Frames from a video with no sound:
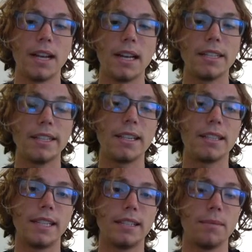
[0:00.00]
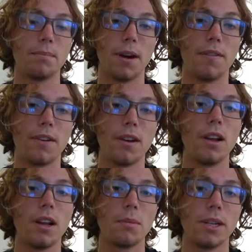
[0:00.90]
She's the decent buffer,
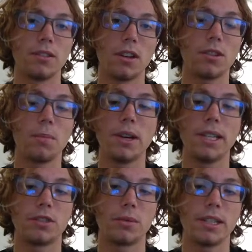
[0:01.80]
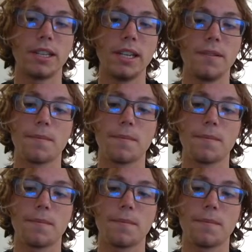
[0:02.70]
but is also pretty squishy.